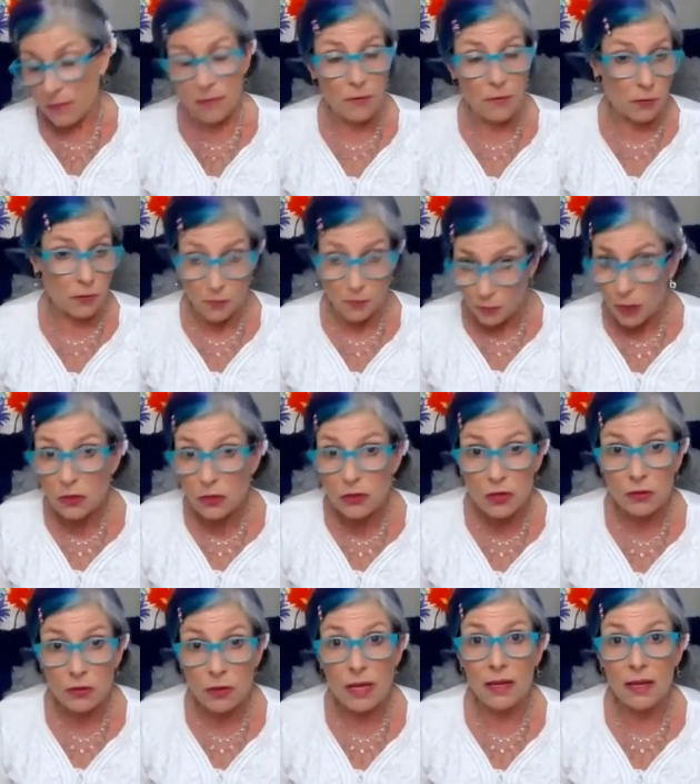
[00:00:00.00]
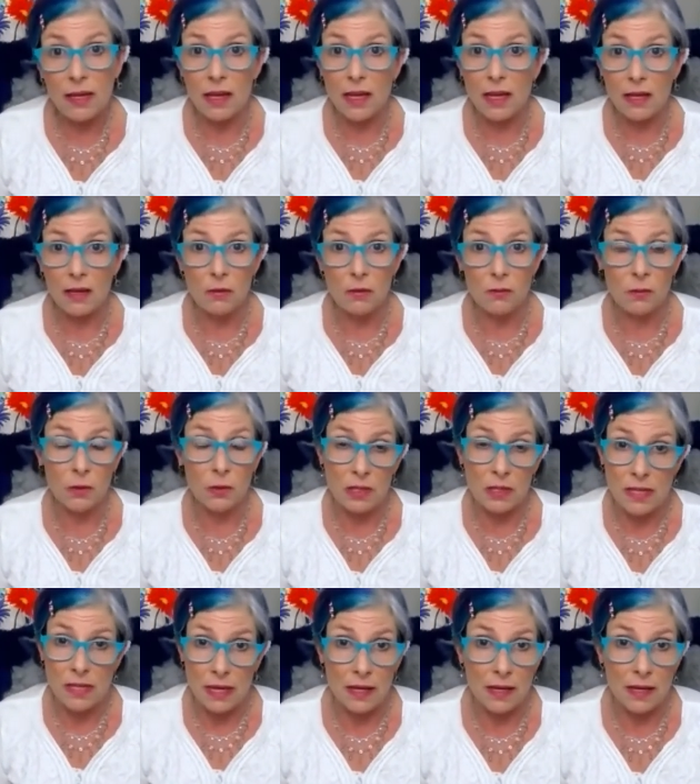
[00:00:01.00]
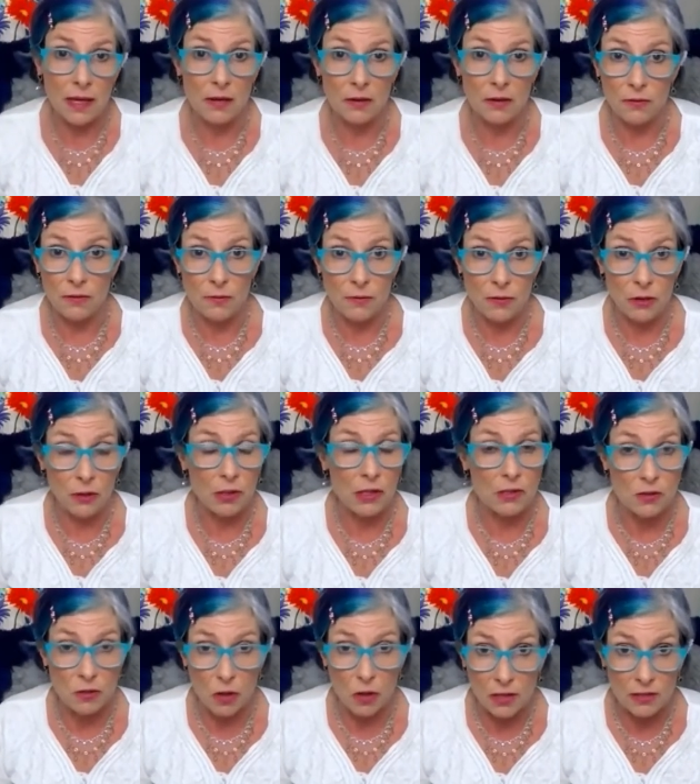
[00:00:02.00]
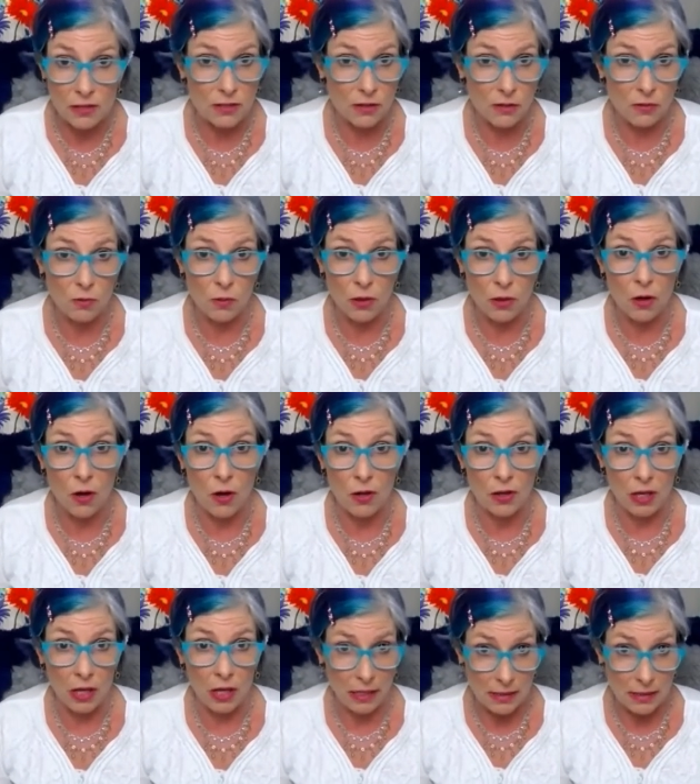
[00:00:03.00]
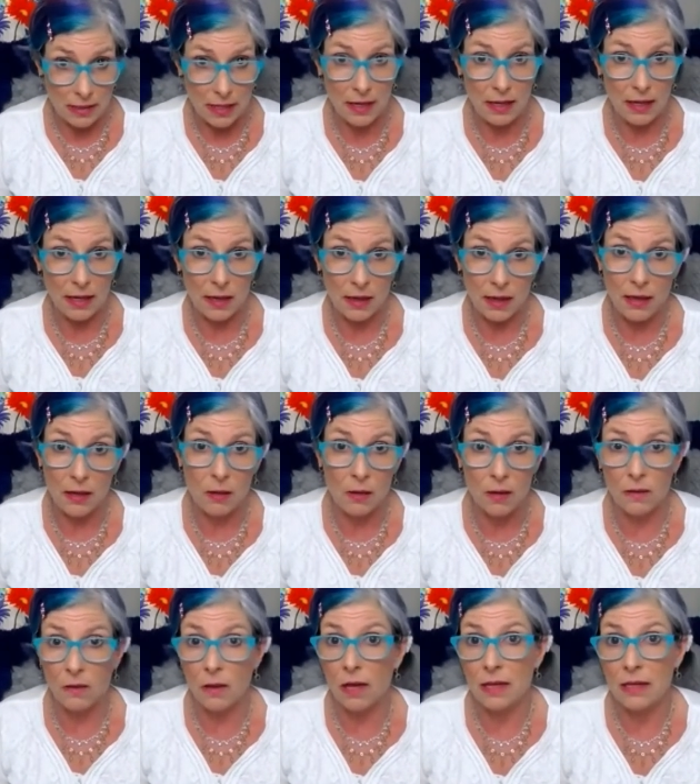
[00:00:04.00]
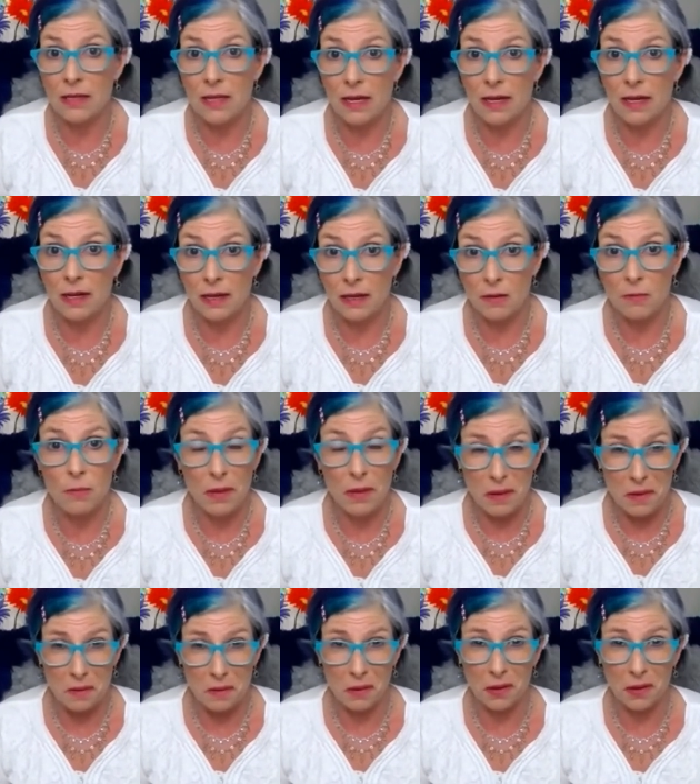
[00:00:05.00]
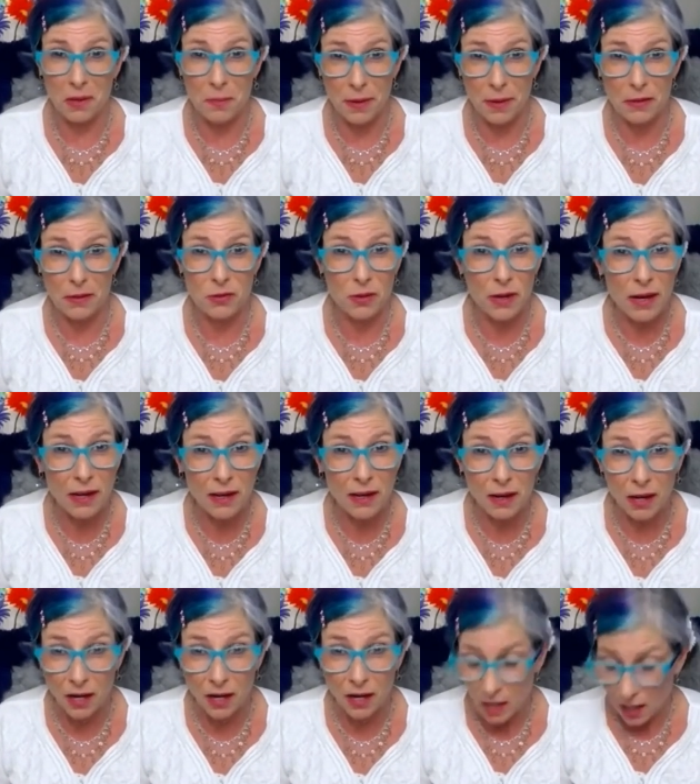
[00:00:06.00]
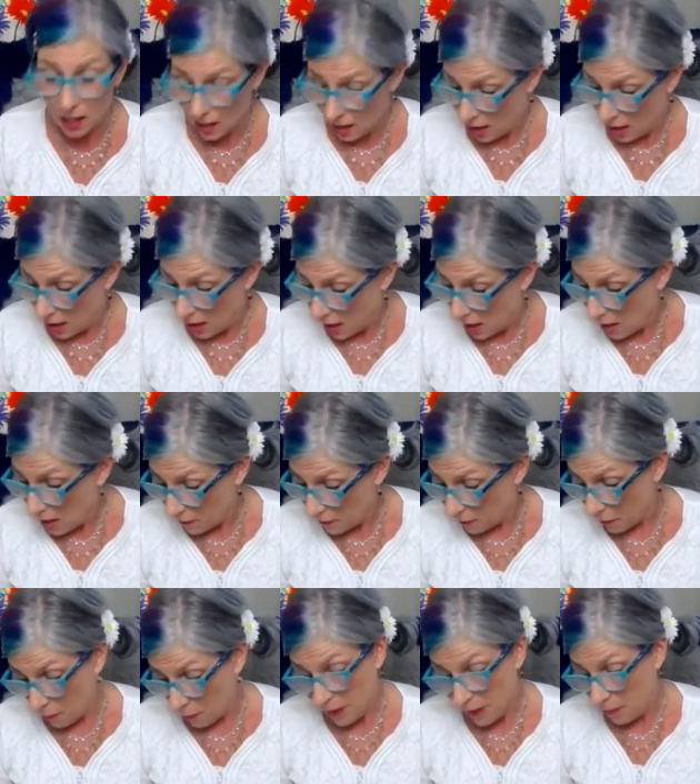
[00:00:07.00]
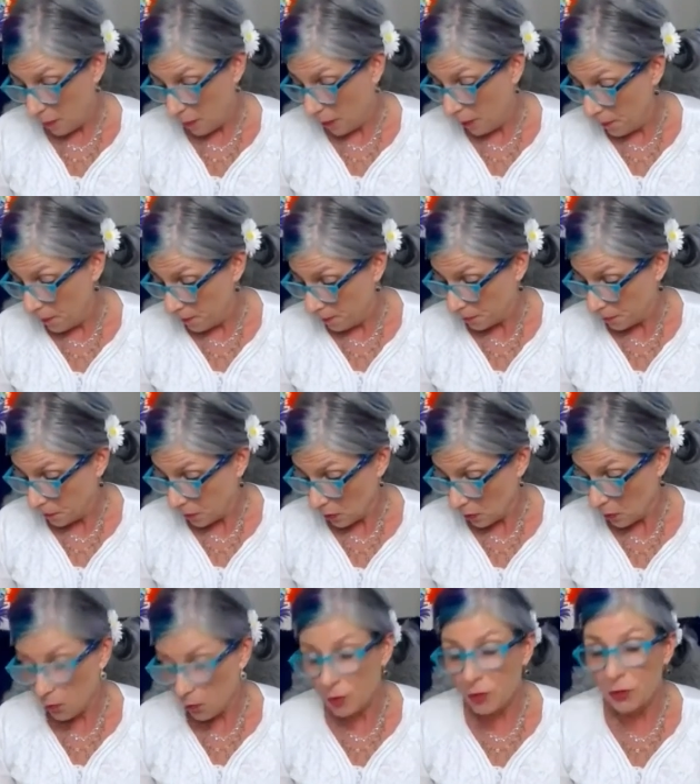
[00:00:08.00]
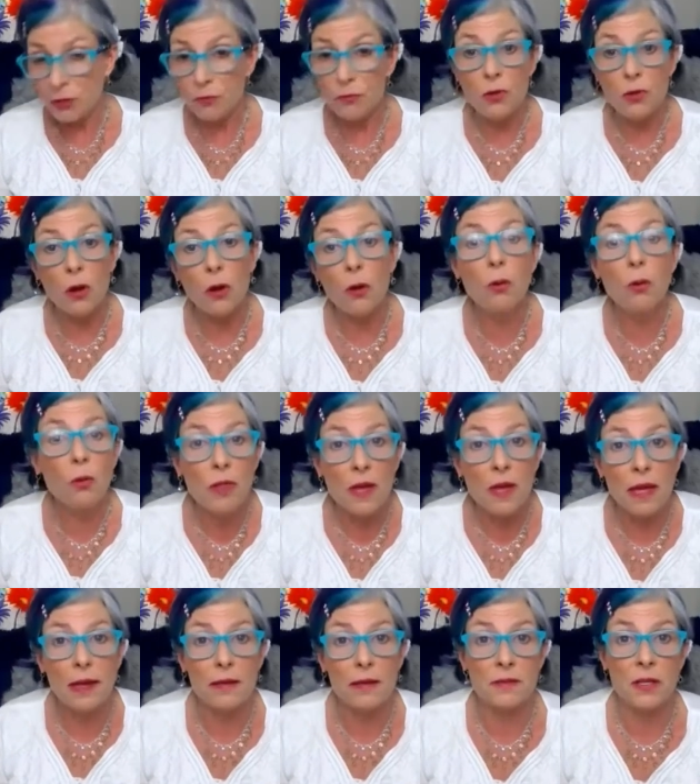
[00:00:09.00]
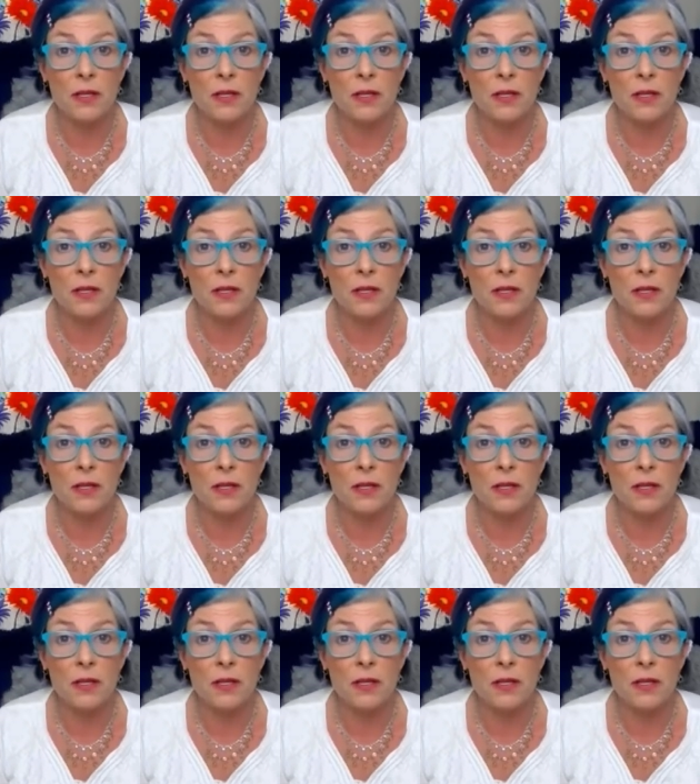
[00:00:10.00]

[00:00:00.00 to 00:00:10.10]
if you're frustrated with dating or you feel exhausted with online dating i think online dating can be a really big trigger for people or you know that